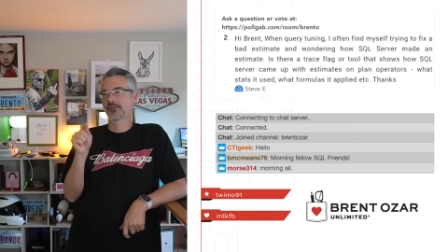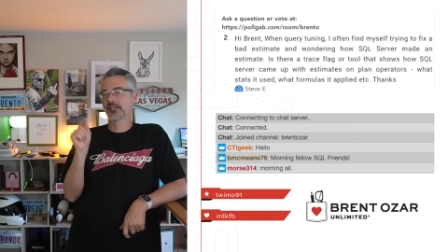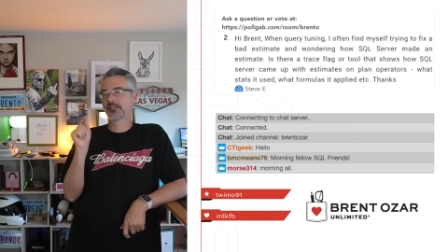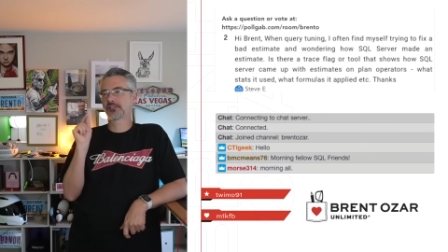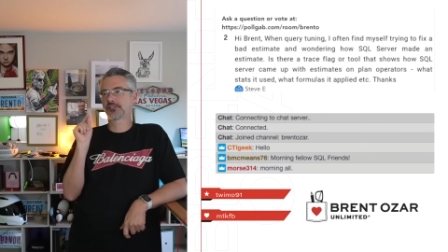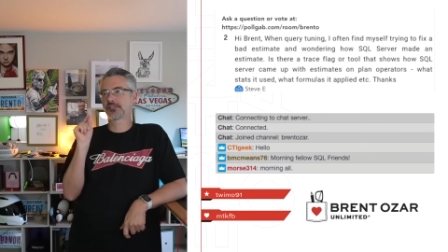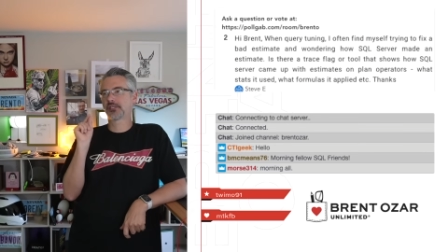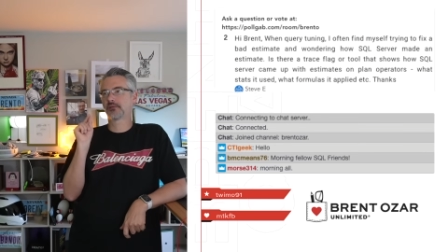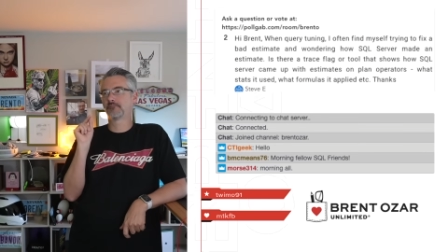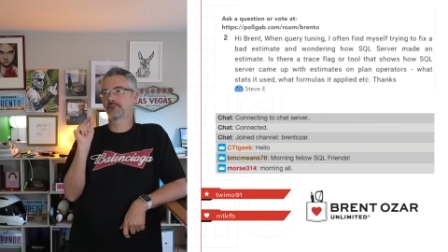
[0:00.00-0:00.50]

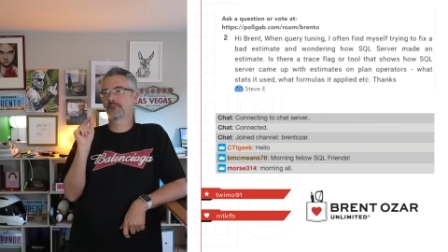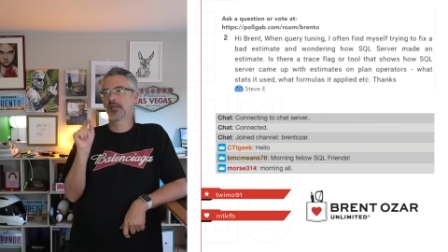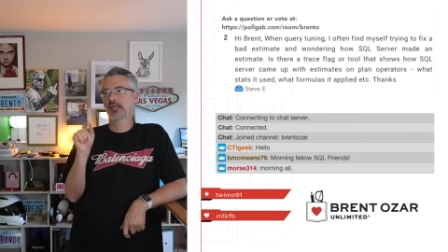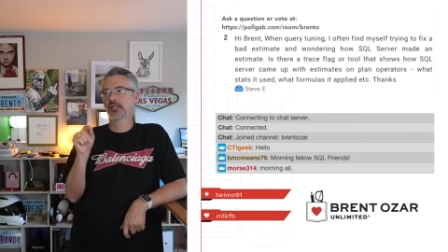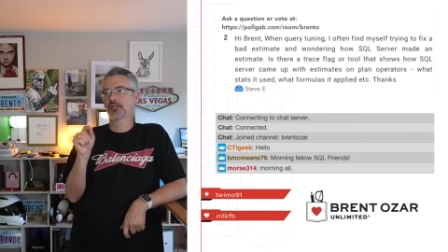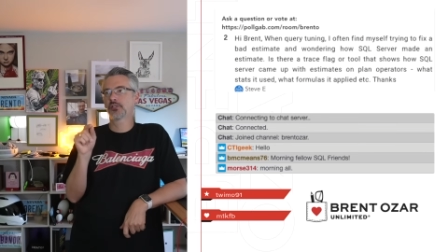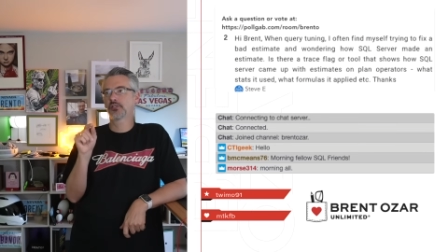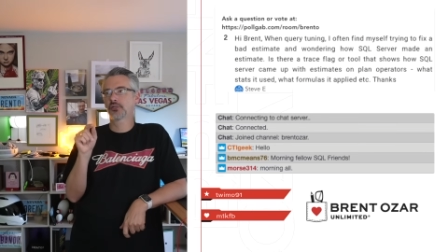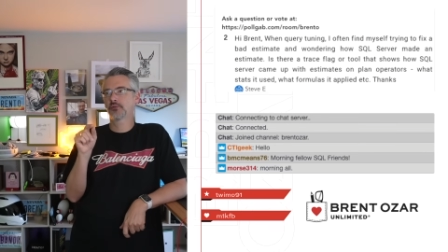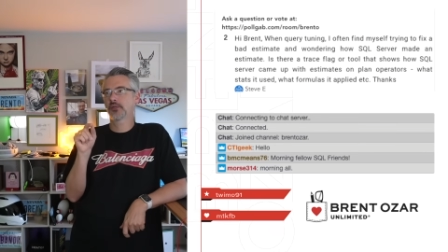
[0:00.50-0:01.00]
It's in
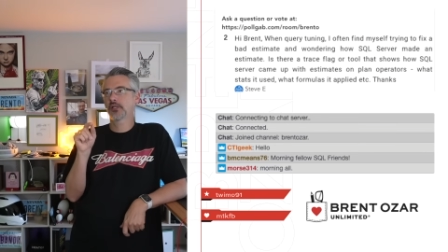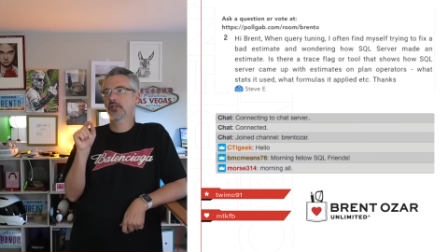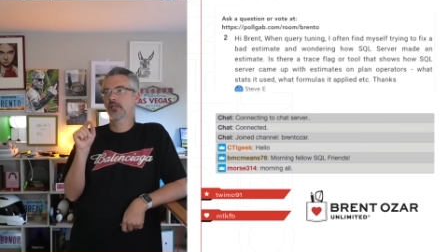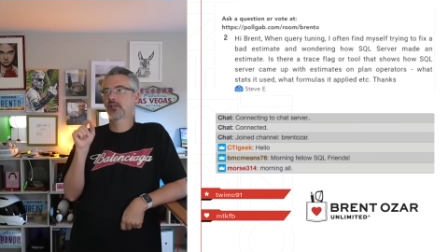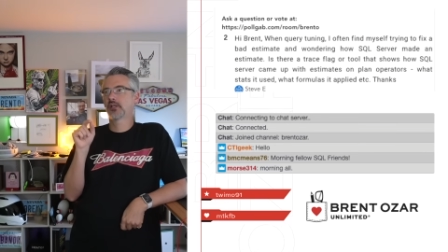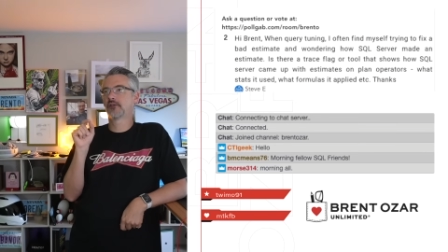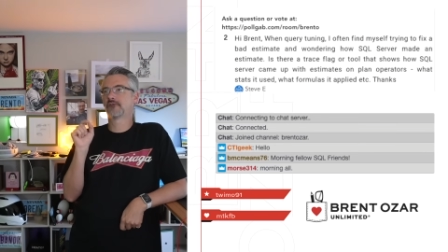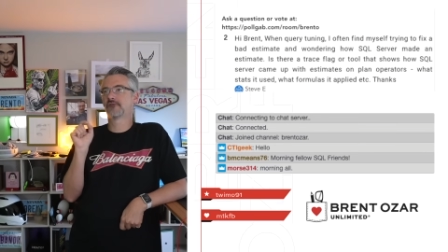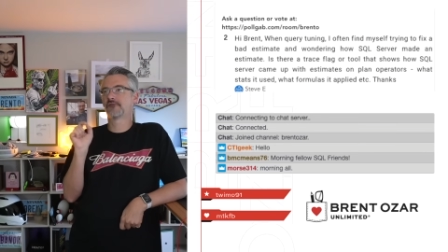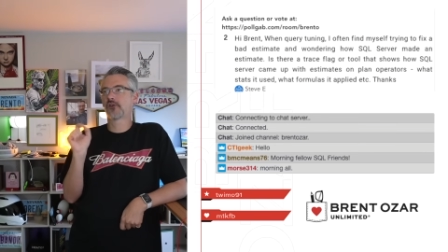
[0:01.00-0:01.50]

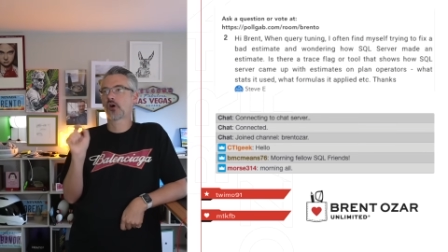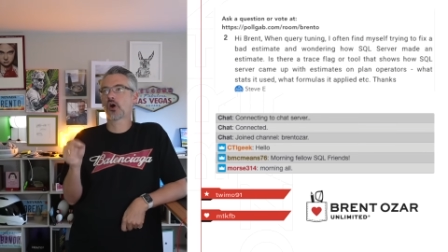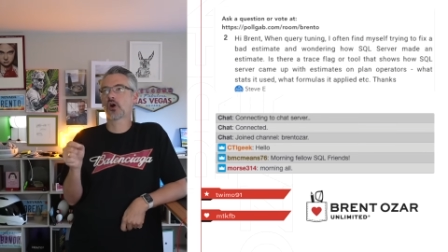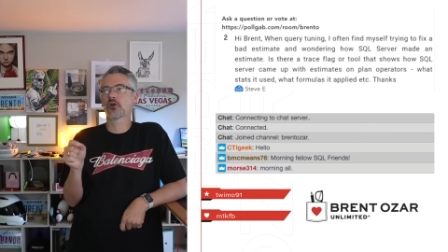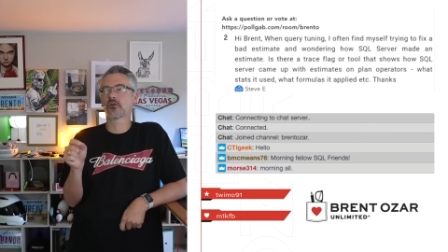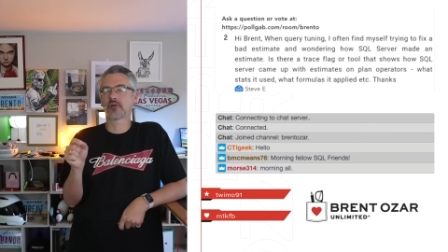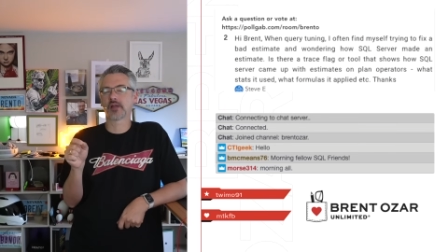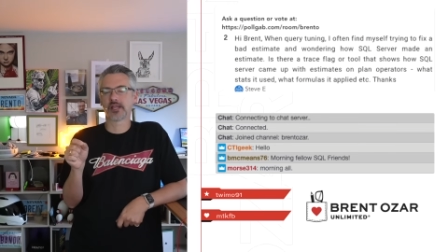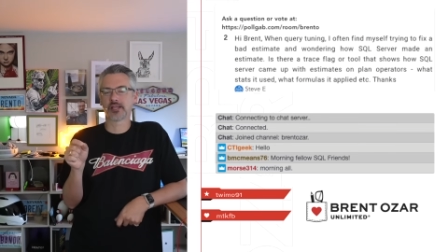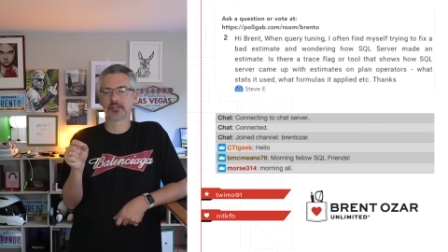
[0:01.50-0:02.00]
Benjamin
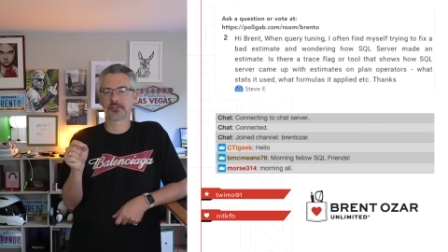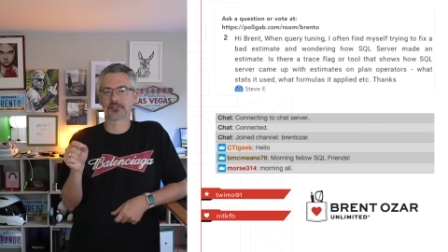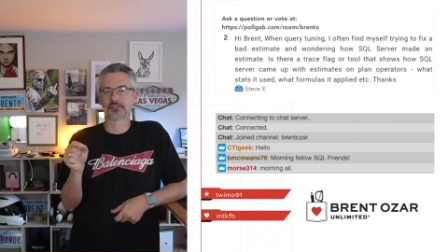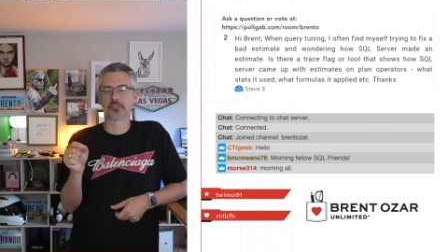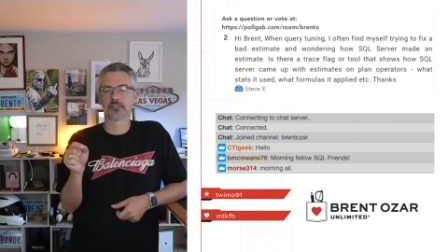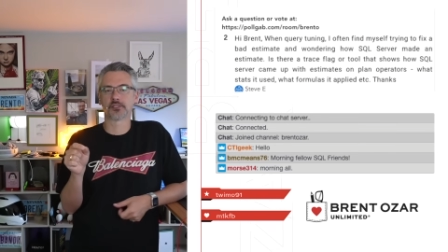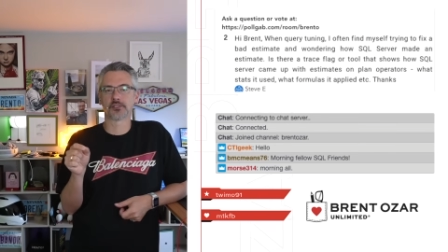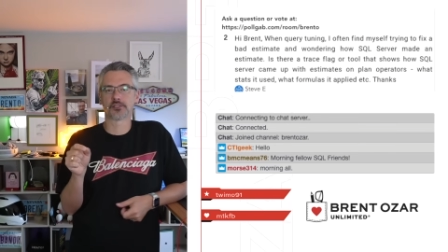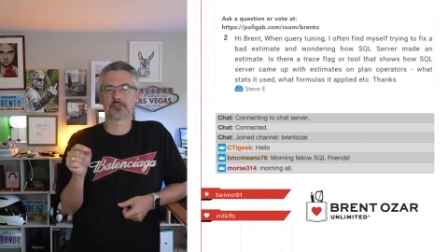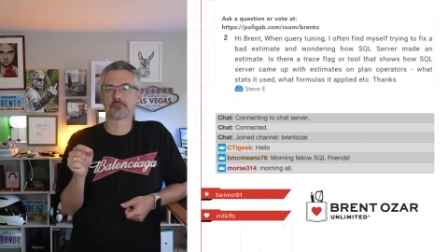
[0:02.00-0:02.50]

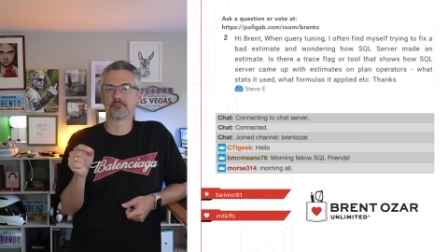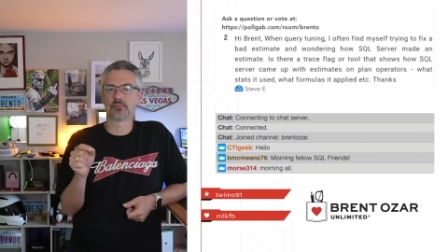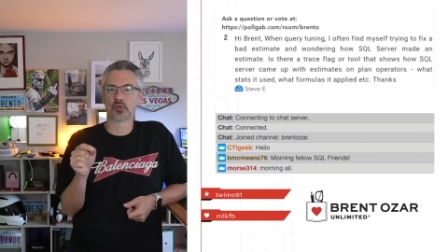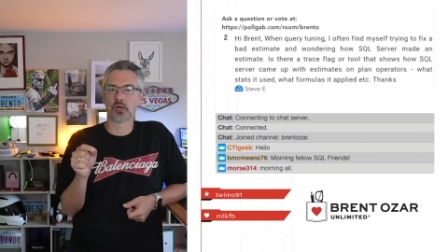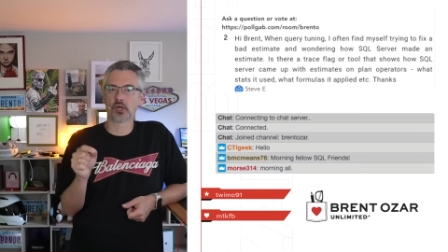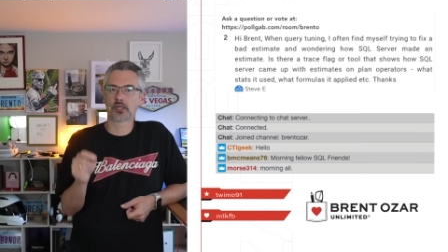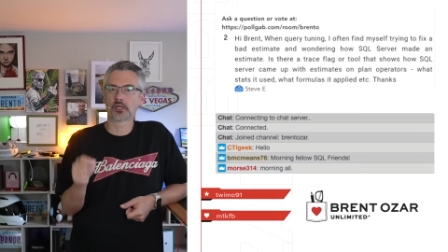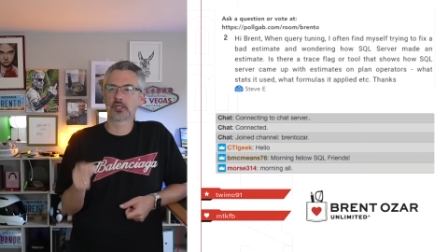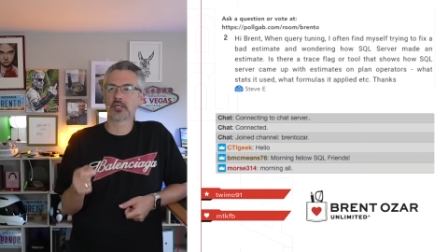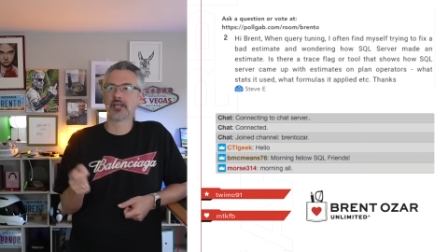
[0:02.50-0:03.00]
Navarez's
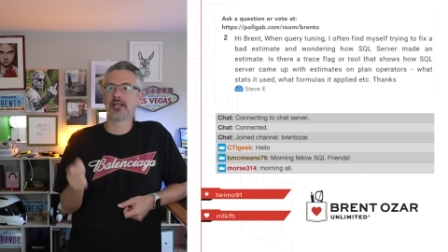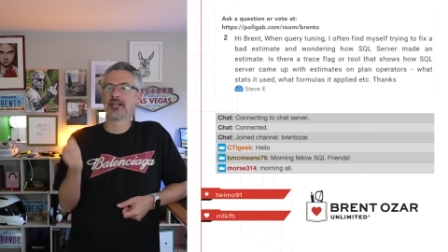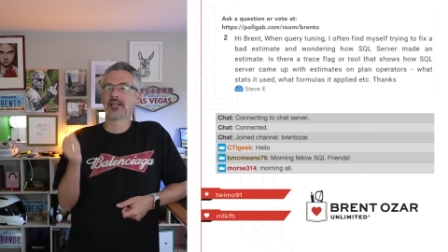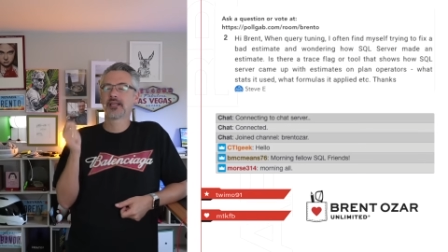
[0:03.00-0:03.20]
book,